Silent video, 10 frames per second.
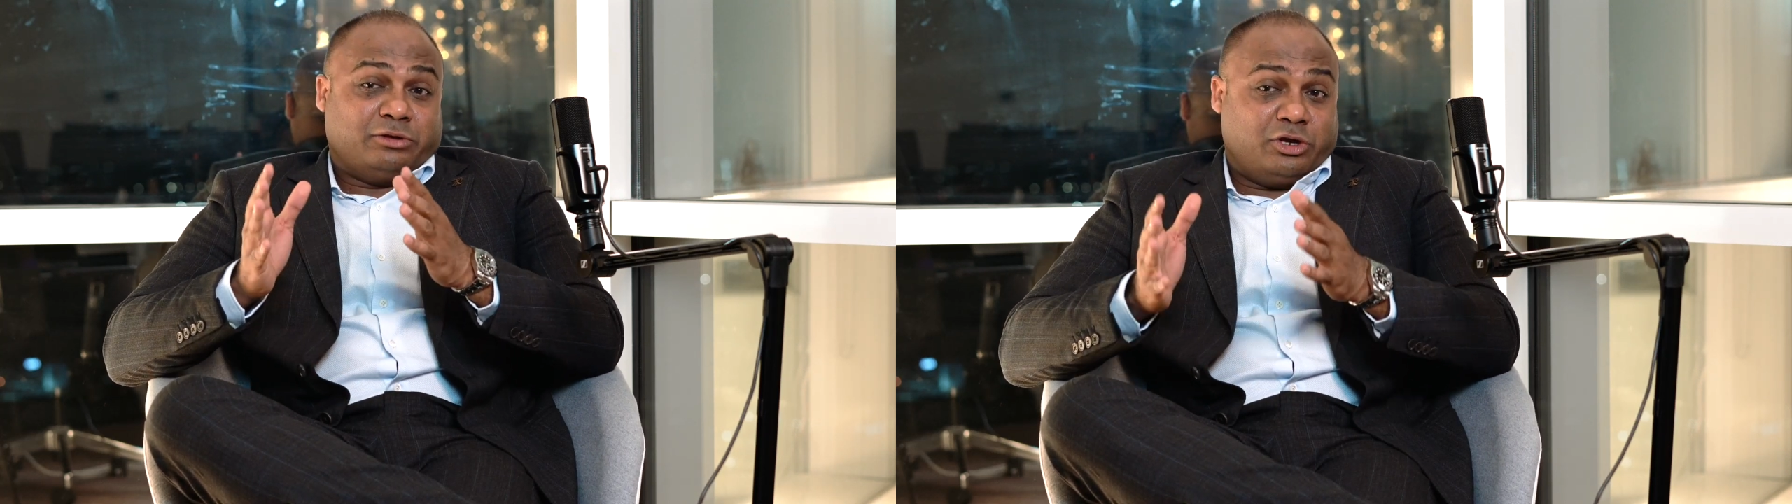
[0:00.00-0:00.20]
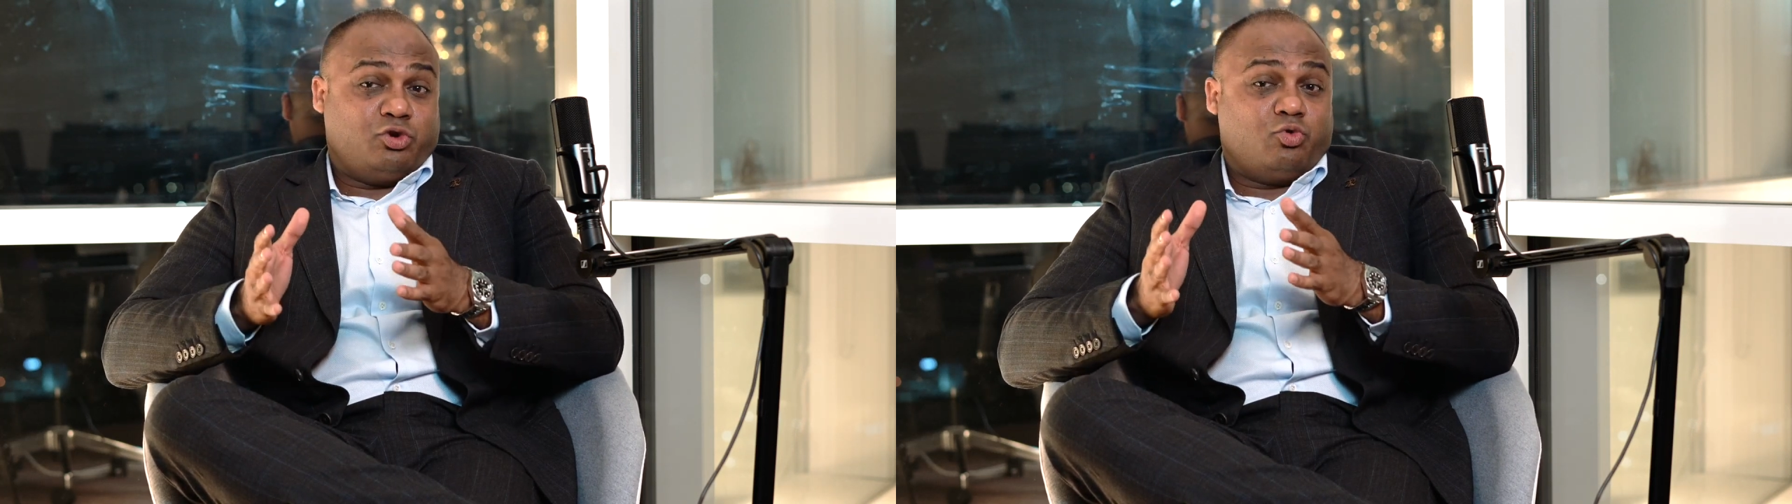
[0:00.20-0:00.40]

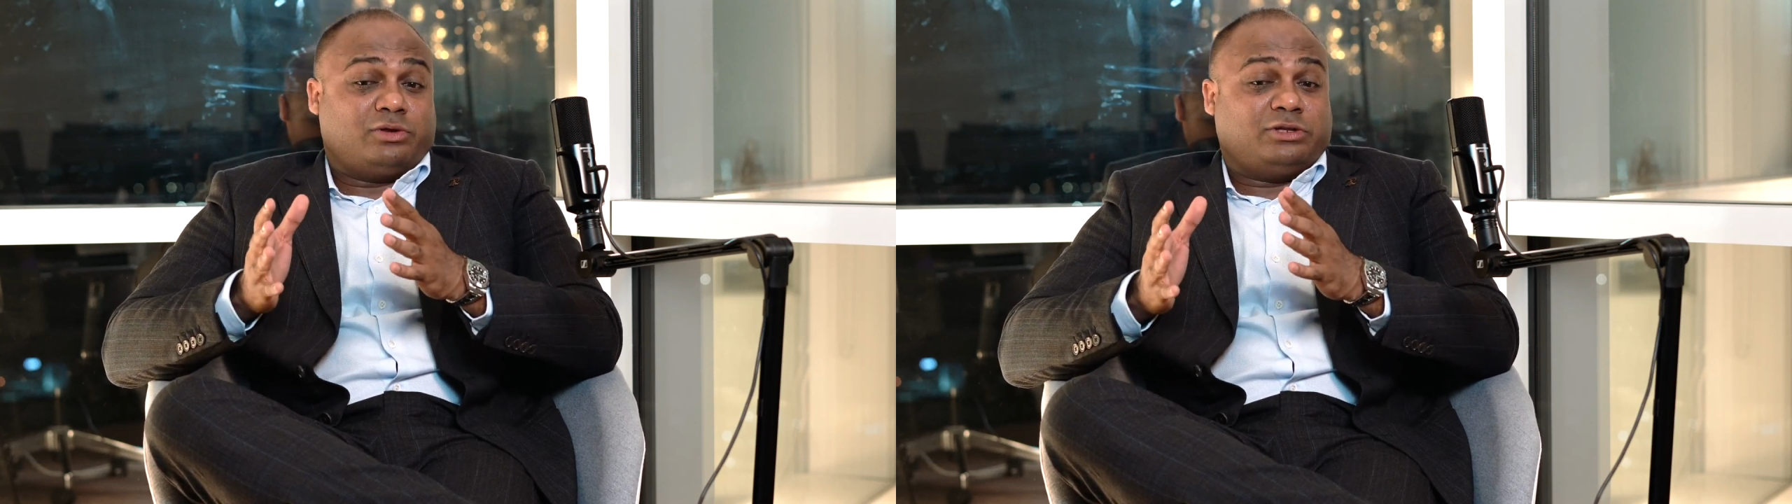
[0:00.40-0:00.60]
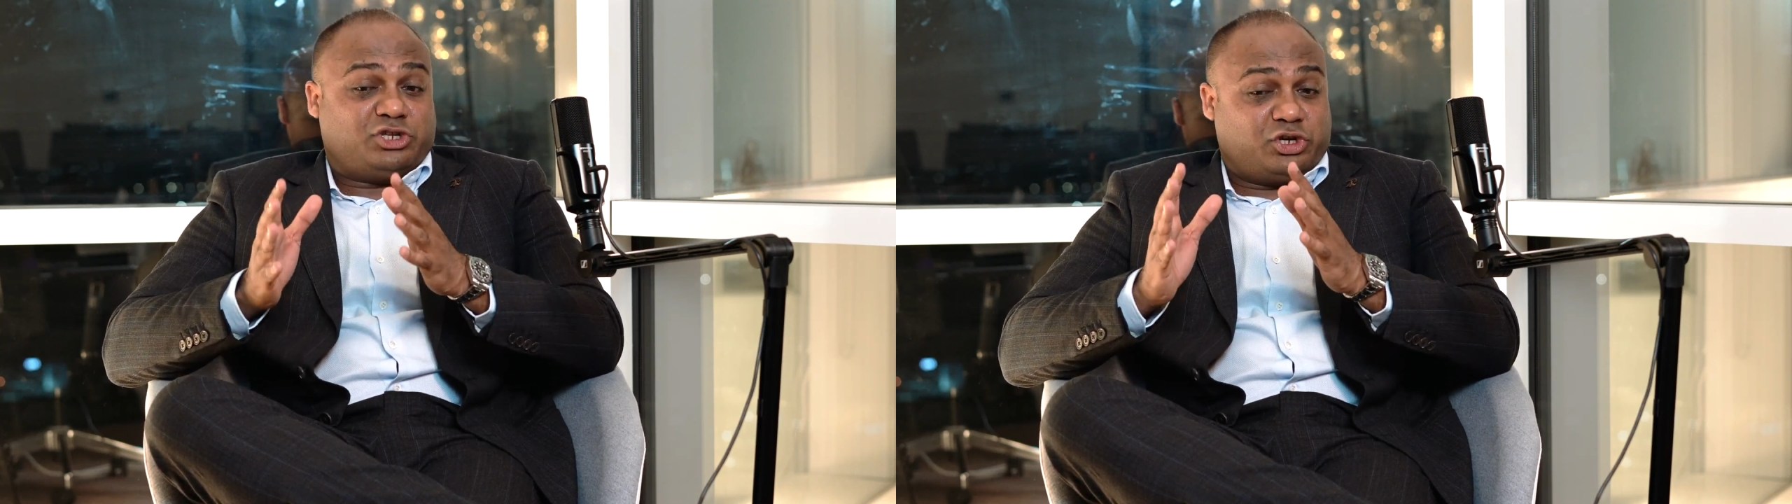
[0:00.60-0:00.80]

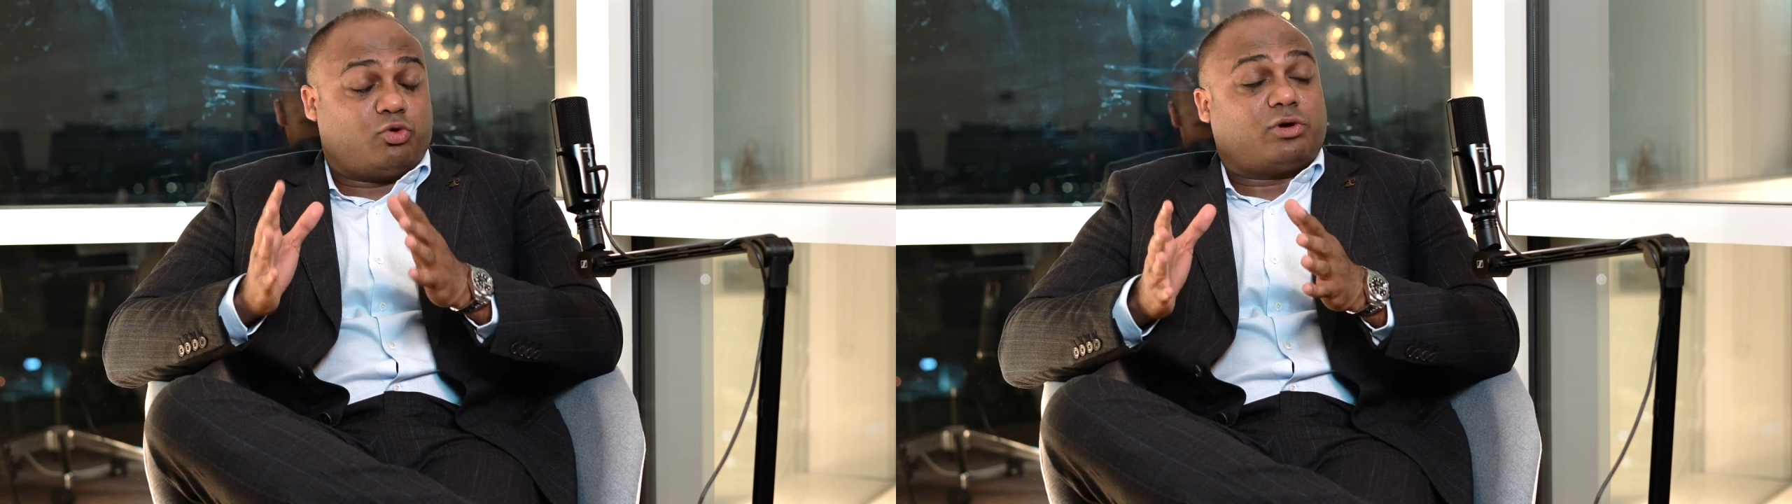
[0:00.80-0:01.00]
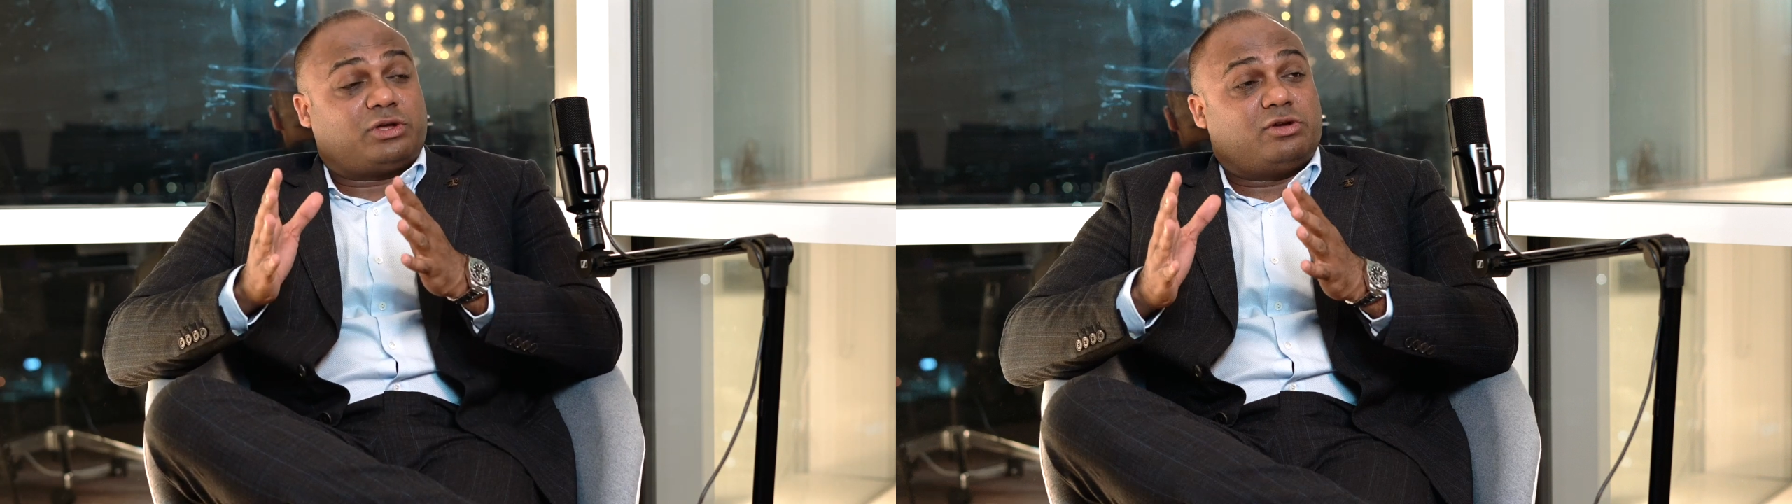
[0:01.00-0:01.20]
the
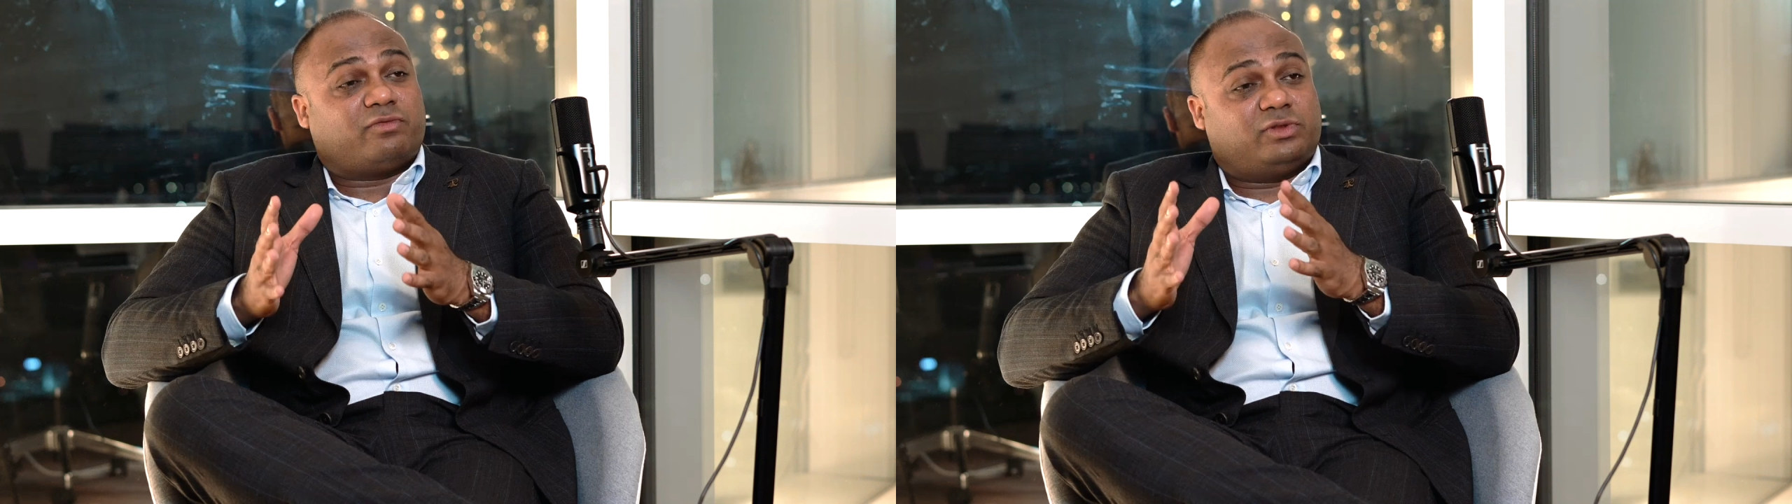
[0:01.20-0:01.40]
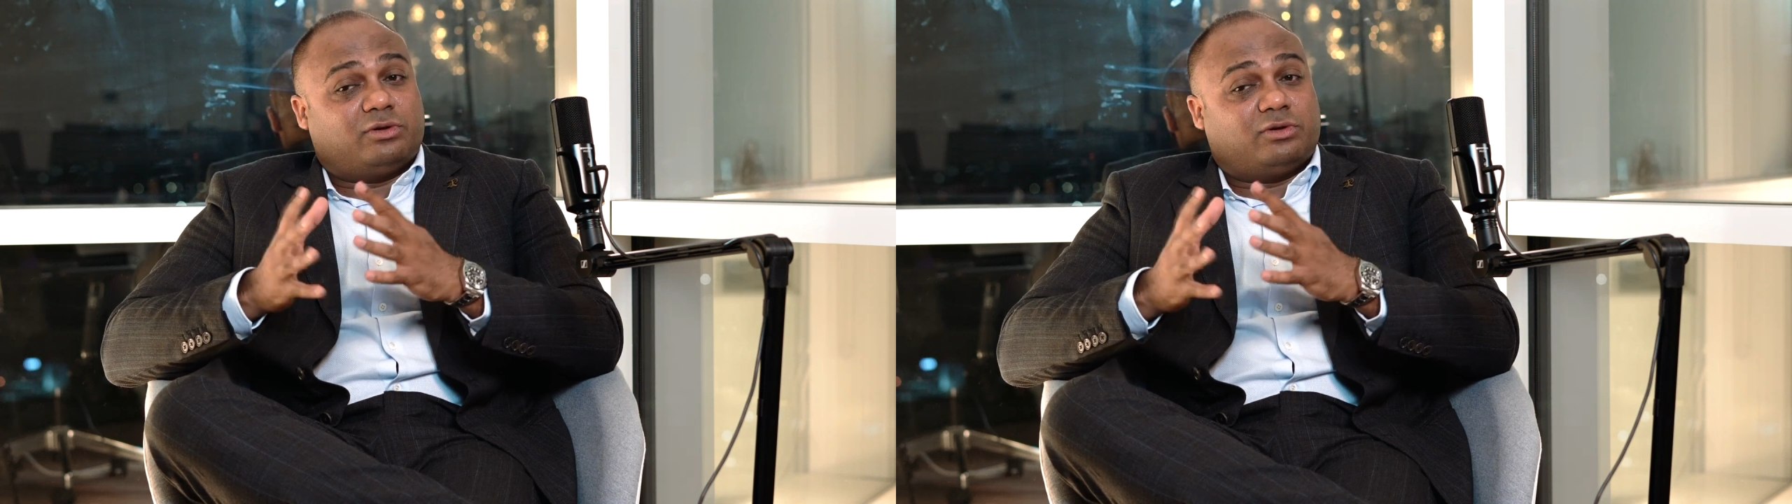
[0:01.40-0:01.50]
security of